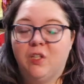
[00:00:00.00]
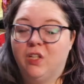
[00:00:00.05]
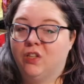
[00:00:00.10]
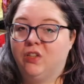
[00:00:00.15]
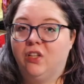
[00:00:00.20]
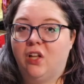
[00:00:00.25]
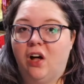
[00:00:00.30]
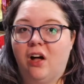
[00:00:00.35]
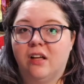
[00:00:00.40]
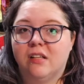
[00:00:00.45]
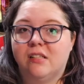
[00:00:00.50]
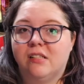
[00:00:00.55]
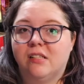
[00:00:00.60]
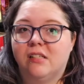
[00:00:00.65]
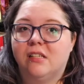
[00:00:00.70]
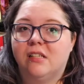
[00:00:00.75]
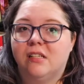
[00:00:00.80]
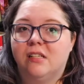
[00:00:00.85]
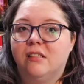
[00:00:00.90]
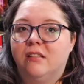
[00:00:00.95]

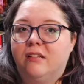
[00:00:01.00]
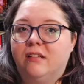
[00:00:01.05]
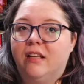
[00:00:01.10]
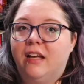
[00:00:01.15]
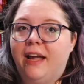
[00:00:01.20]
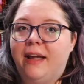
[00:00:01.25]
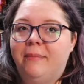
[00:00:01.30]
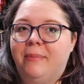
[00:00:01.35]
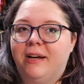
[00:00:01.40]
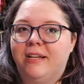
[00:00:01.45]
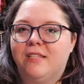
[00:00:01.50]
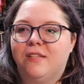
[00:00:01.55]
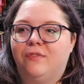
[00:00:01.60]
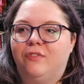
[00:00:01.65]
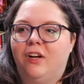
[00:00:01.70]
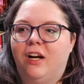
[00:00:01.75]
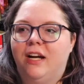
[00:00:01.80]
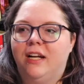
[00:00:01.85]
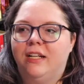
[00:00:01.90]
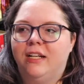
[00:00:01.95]
lost a best
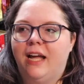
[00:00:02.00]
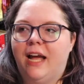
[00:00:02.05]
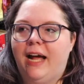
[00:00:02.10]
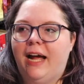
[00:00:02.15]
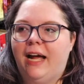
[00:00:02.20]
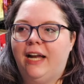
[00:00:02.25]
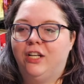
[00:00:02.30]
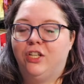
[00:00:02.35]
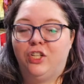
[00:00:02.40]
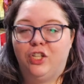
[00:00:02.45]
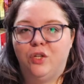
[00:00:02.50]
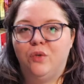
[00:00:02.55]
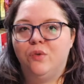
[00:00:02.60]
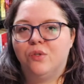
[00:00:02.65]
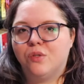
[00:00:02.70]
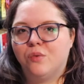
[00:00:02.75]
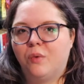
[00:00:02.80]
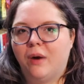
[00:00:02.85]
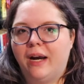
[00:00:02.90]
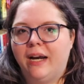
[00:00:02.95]
friend and
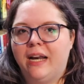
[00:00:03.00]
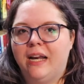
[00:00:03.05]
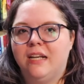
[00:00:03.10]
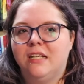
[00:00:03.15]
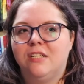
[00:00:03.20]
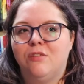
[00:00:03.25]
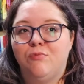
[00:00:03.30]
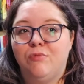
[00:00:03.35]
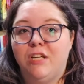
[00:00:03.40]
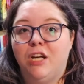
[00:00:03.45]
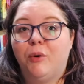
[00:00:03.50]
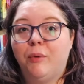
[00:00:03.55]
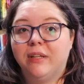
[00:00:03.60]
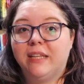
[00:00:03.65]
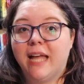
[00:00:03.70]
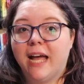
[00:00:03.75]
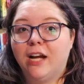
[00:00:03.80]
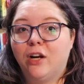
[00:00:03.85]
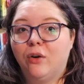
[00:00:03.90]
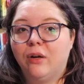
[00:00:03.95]
used writing to deal
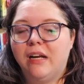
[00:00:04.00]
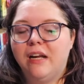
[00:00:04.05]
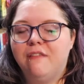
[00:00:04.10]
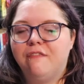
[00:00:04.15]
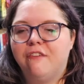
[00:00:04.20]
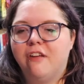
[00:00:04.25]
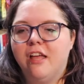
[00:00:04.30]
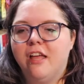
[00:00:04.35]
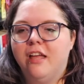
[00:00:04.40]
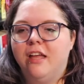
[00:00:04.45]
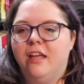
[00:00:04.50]
with that grief,